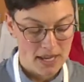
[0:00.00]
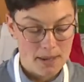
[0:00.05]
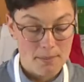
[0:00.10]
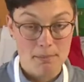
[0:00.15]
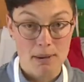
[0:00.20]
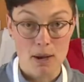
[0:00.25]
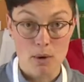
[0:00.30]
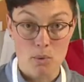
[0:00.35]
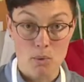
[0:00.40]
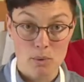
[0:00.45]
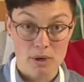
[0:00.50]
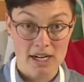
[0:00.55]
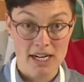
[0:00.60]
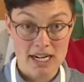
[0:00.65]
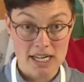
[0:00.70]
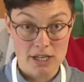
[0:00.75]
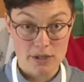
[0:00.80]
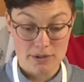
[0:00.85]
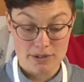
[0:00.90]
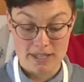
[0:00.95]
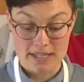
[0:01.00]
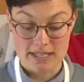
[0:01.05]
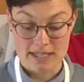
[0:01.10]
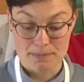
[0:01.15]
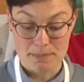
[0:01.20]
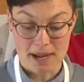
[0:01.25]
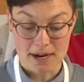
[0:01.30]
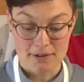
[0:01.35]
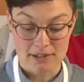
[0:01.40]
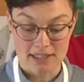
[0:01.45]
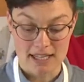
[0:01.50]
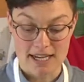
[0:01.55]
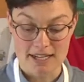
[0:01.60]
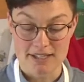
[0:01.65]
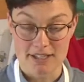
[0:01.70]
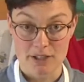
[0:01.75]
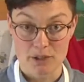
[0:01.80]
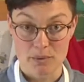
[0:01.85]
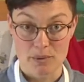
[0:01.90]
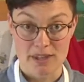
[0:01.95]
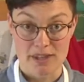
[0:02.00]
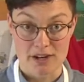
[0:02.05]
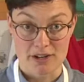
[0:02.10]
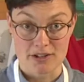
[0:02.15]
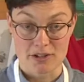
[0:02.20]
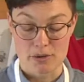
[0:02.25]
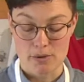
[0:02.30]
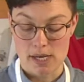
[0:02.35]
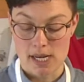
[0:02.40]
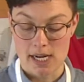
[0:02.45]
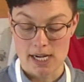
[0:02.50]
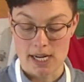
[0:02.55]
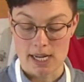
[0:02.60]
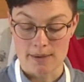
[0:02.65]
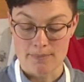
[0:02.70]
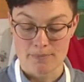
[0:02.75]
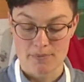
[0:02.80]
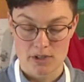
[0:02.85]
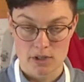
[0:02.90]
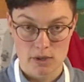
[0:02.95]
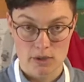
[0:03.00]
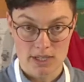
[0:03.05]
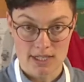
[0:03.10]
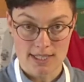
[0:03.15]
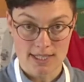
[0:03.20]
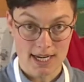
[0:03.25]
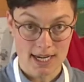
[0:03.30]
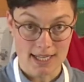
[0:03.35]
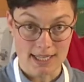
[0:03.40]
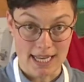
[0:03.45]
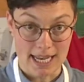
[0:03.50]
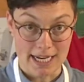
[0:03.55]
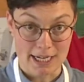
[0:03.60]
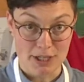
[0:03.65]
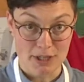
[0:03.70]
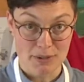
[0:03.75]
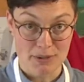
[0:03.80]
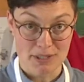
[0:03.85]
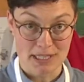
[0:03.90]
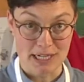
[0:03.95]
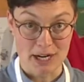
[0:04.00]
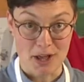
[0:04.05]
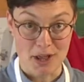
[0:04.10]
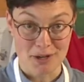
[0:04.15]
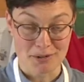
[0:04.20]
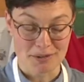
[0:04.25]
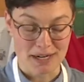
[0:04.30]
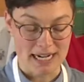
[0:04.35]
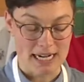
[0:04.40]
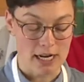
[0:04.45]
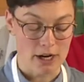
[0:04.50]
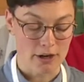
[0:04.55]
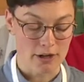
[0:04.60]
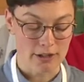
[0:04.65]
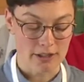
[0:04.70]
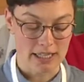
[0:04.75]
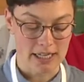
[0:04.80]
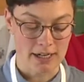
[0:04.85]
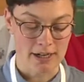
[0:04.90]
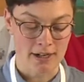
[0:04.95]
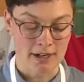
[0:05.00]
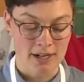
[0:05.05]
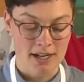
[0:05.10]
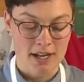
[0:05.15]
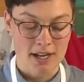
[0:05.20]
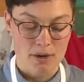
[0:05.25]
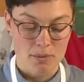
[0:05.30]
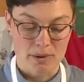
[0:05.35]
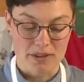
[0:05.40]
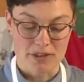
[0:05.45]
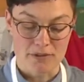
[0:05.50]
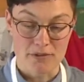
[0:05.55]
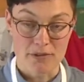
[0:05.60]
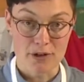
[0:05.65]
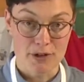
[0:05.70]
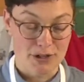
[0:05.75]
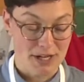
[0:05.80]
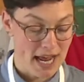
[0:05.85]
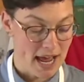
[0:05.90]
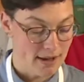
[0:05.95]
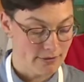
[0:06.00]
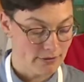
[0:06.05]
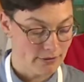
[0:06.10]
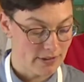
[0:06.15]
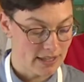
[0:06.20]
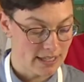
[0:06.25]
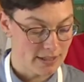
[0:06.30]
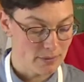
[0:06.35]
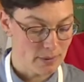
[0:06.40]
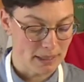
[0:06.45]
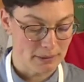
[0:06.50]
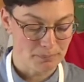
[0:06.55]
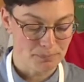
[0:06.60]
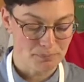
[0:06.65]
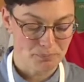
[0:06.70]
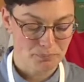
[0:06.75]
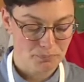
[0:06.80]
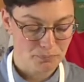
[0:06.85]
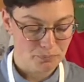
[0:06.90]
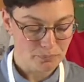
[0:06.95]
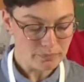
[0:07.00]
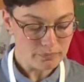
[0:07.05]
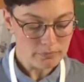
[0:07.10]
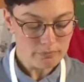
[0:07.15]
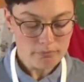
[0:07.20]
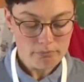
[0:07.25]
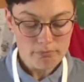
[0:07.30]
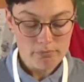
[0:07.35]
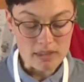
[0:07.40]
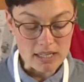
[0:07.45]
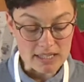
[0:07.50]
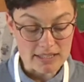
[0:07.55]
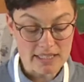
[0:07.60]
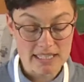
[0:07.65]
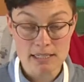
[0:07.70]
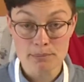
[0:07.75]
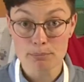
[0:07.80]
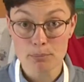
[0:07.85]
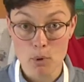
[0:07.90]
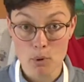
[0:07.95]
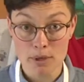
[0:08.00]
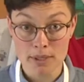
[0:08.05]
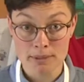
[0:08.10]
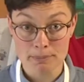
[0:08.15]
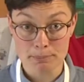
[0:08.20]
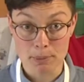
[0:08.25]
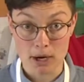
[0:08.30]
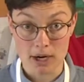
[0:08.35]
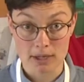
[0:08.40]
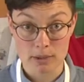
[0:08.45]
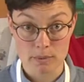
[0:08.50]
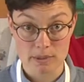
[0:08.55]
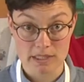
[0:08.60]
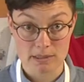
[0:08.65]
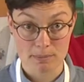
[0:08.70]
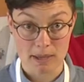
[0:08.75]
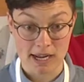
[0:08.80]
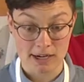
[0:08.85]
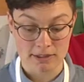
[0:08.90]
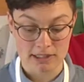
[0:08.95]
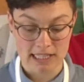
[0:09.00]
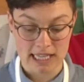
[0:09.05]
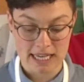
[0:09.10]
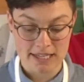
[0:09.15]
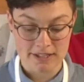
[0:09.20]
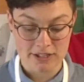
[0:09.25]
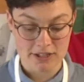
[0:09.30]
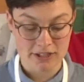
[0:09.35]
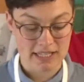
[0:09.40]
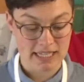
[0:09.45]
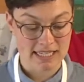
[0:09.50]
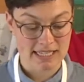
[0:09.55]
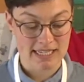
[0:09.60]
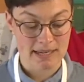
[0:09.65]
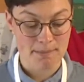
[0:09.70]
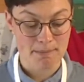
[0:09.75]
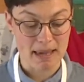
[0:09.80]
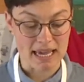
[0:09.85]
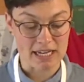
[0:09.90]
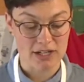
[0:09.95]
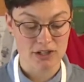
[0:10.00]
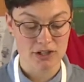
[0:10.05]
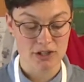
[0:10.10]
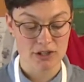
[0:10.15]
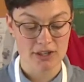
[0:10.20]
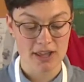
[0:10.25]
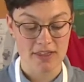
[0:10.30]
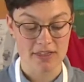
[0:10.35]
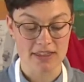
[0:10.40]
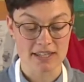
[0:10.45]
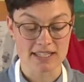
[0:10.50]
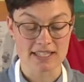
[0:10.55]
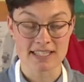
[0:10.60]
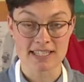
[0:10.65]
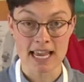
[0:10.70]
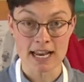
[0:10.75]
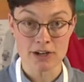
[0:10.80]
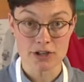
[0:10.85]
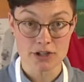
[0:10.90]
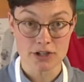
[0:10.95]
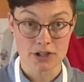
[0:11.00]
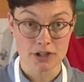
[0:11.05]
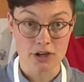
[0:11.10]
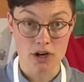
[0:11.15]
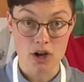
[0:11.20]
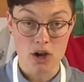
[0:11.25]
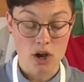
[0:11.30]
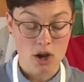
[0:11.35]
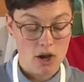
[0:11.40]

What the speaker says: But we're going to use the spiralizer with our zucchini. You can tell I used it already earlier with the first half of this one. The important part with spiralizers is to make sure that the center